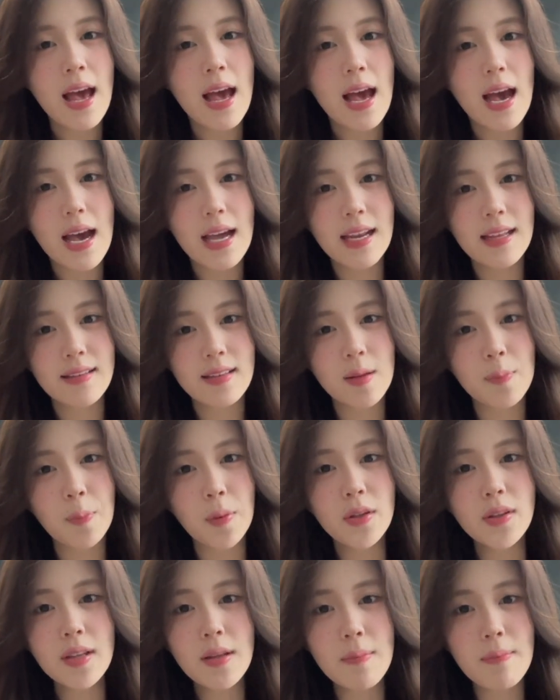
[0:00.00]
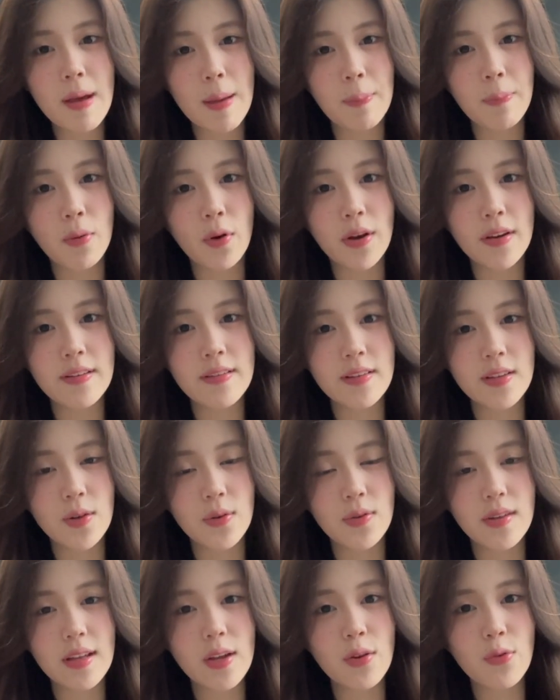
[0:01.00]
and I supported my points
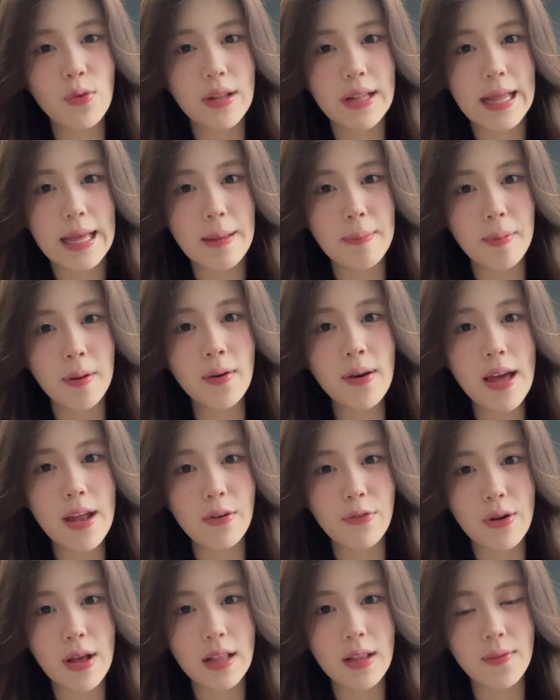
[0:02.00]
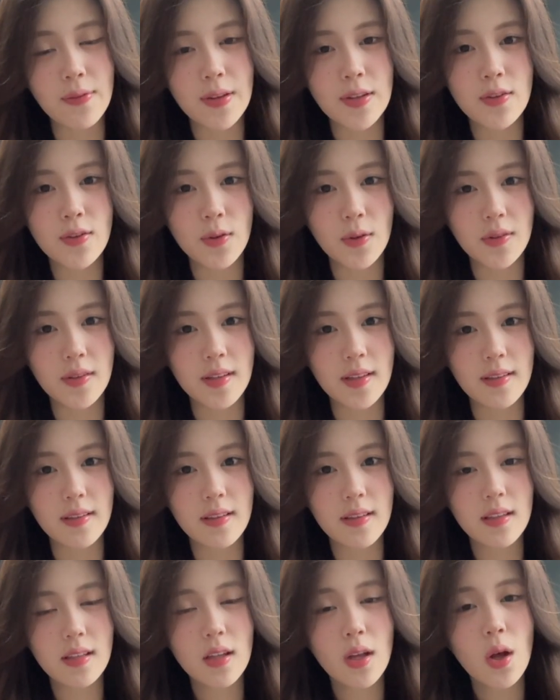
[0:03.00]
using reliable and relevant sources.
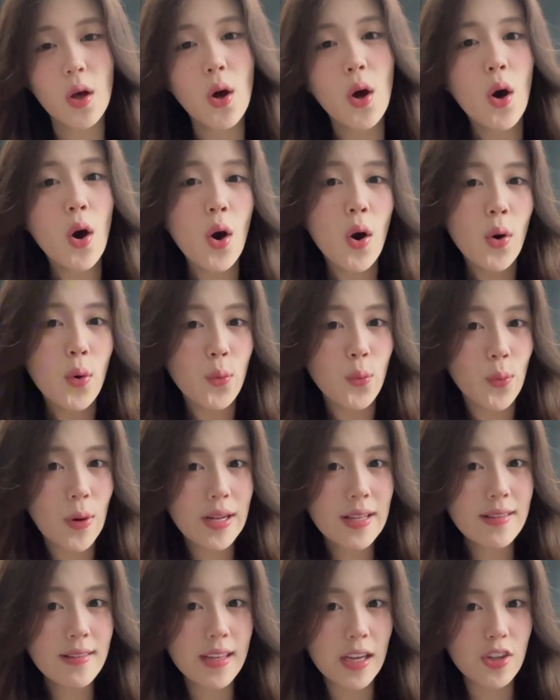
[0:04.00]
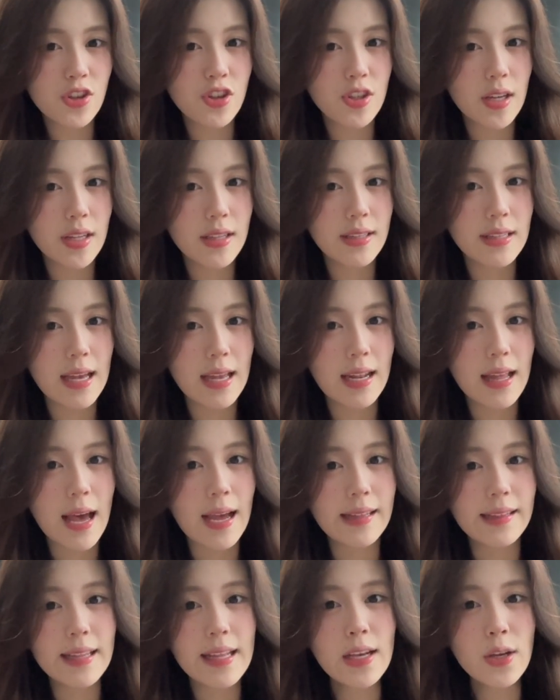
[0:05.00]
One section that
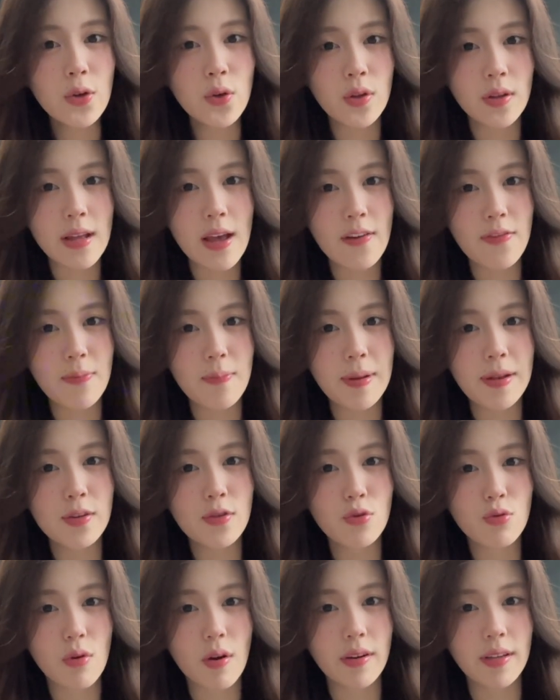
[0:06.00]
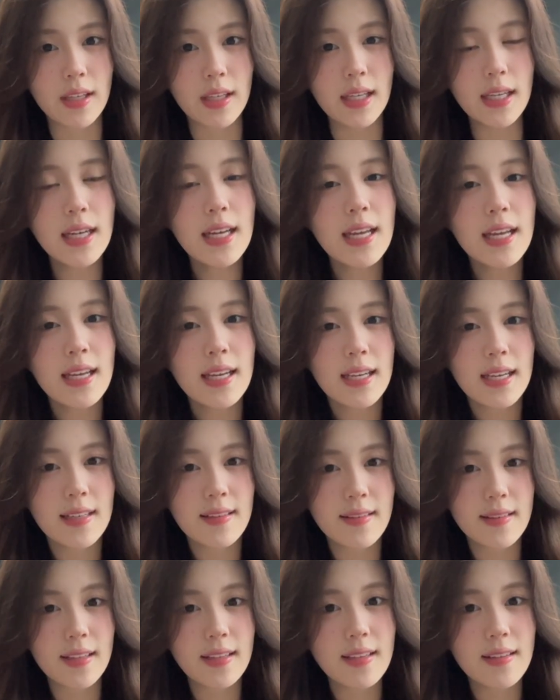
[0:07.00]
I think could have been stronger
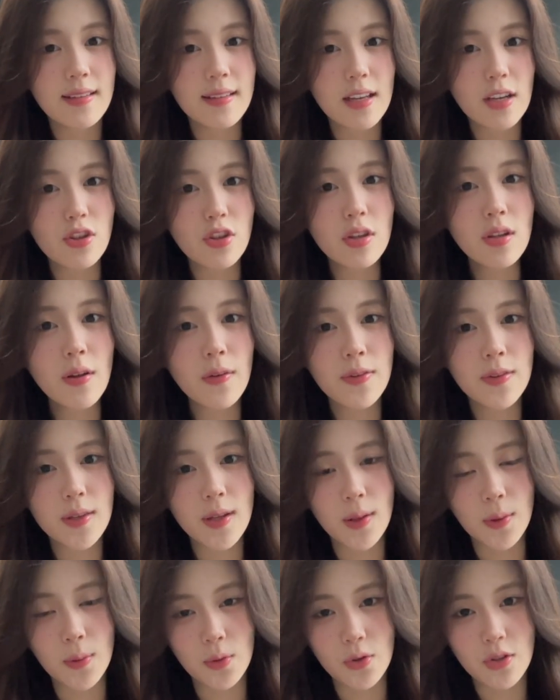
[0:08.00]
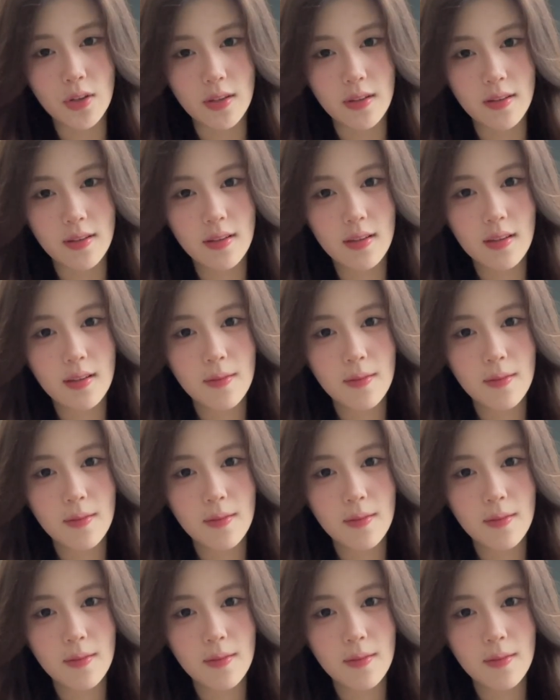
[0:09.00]
is the discussion of solutions.